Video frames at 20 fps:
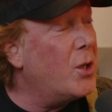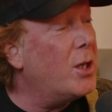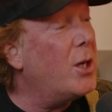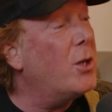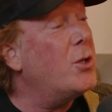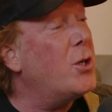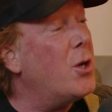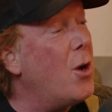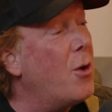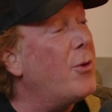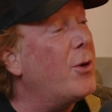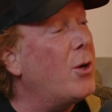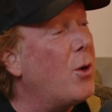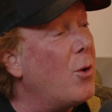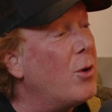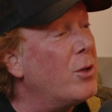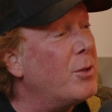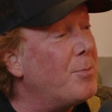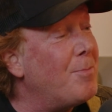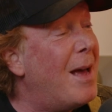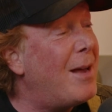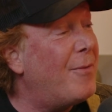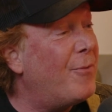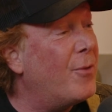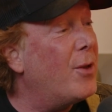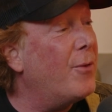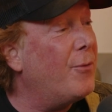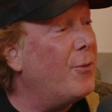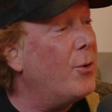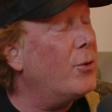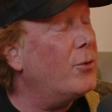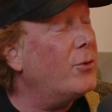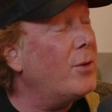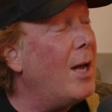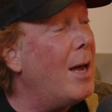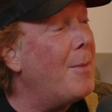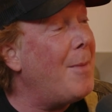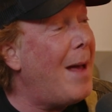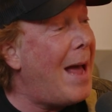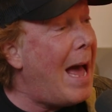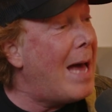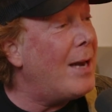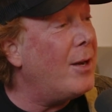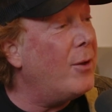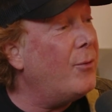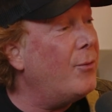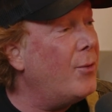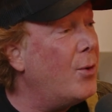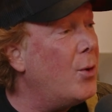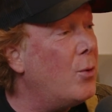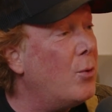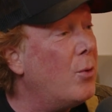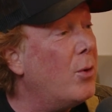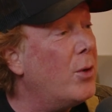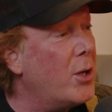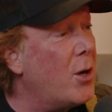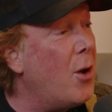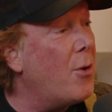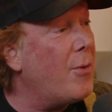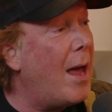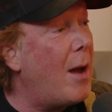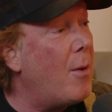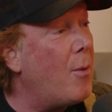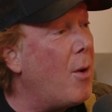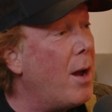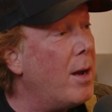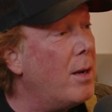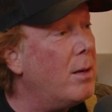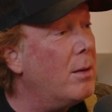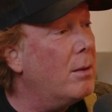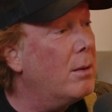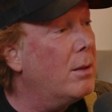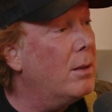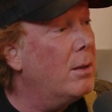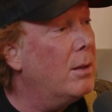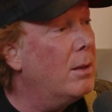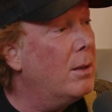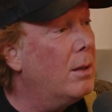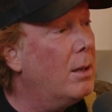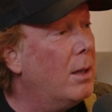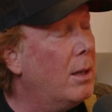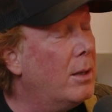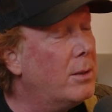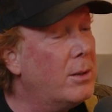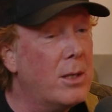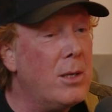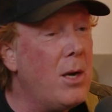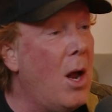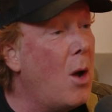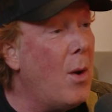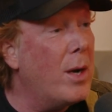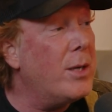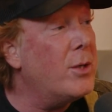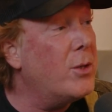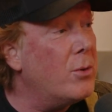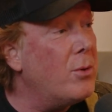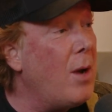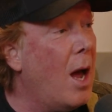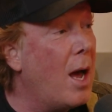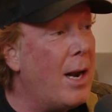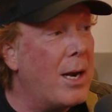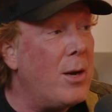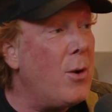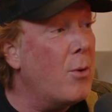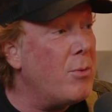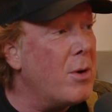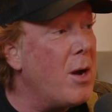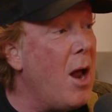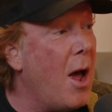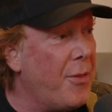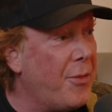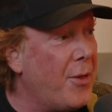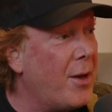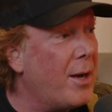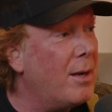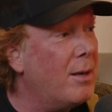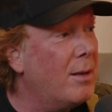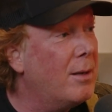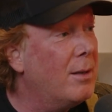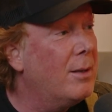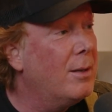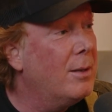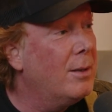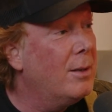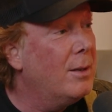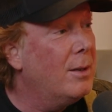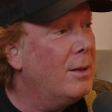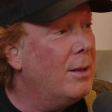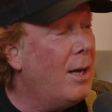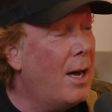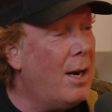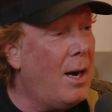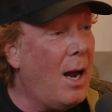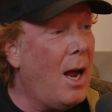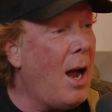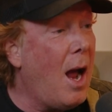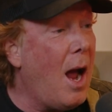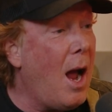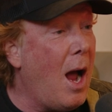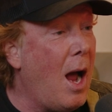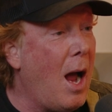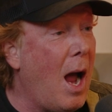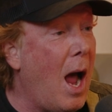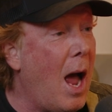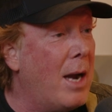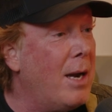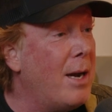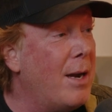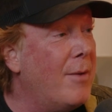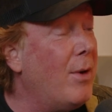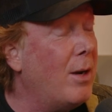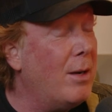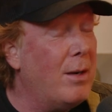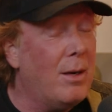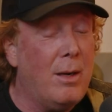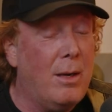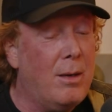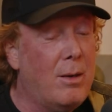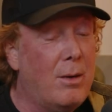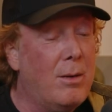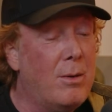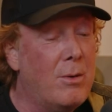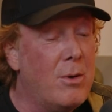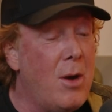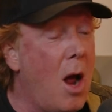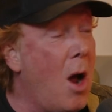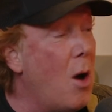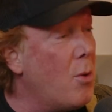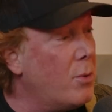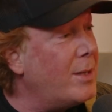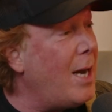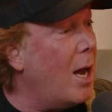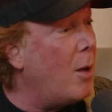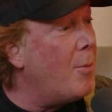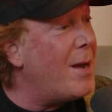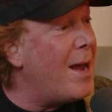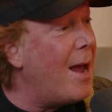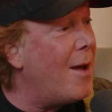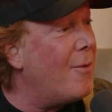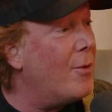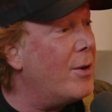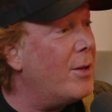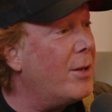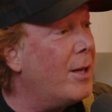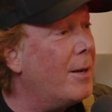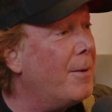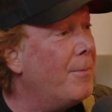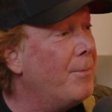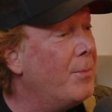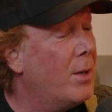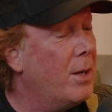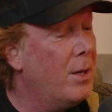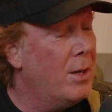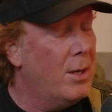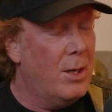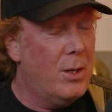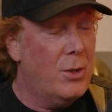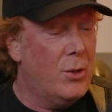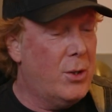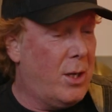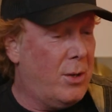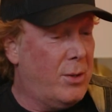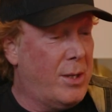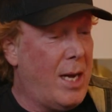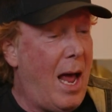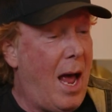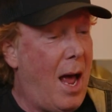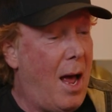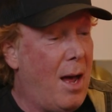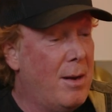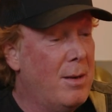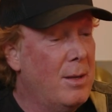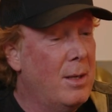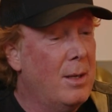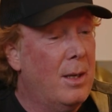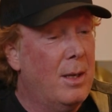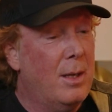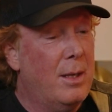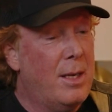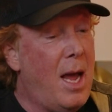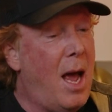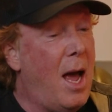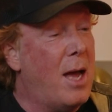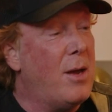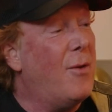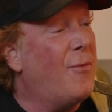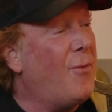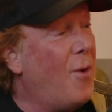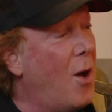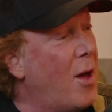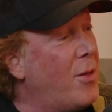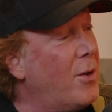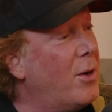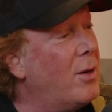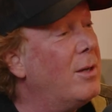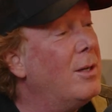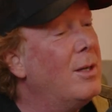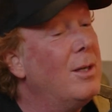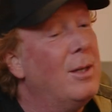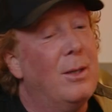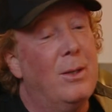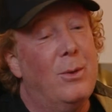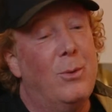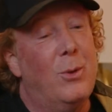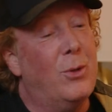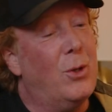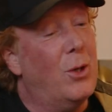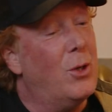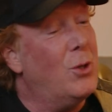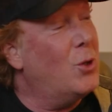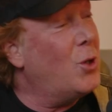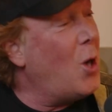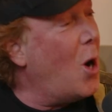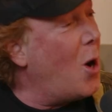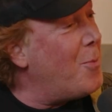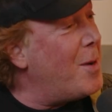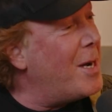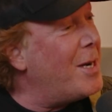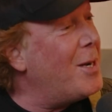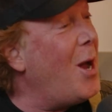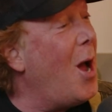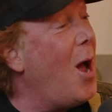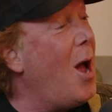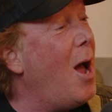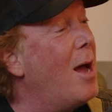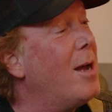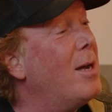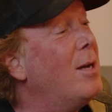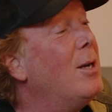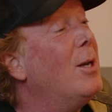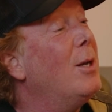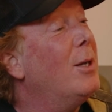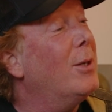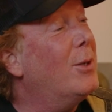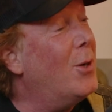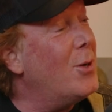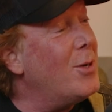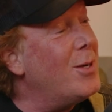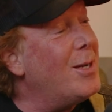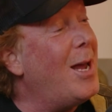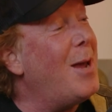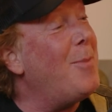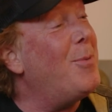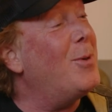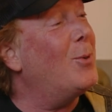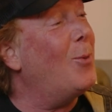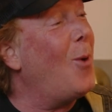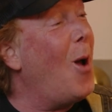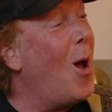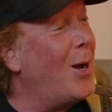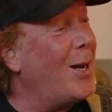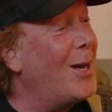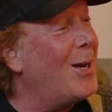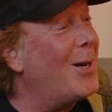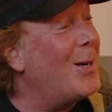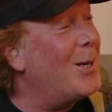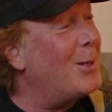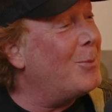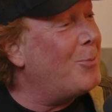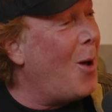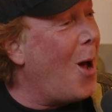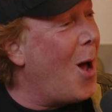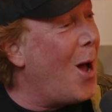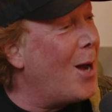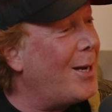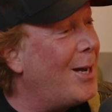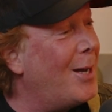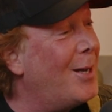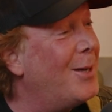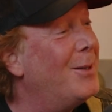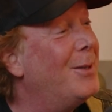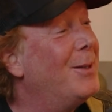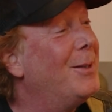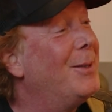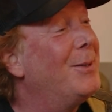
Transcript: She goes, the girls met for the first time at his funeral. You know that, right? I said, no, I do not. I know nothing. I didn't even, no, tell me everything. She goes, yeah, your father was a charming guy, couldn't keep his rocket in his pocket.